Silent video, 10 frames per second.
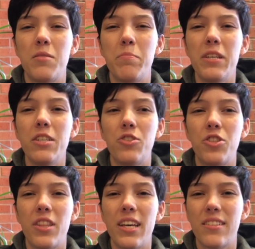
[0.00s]

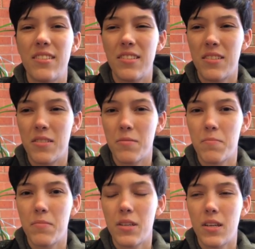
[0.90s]
speech
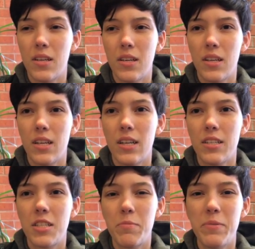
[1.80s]

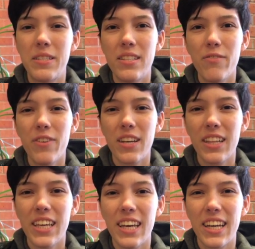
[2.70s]
that's
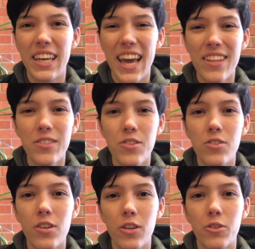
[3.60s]
specifically against
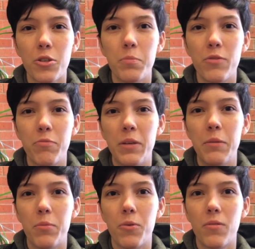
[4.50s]
a group of
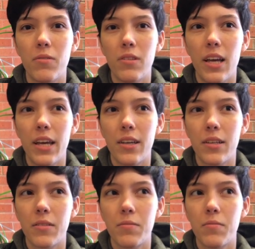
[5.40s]
people. Like,
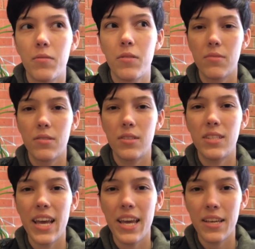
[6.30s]

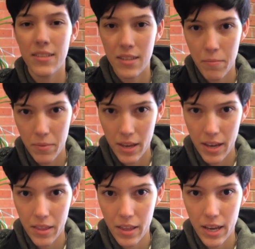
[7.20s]
saying something
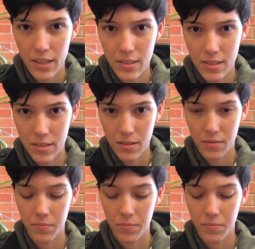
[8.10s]
that's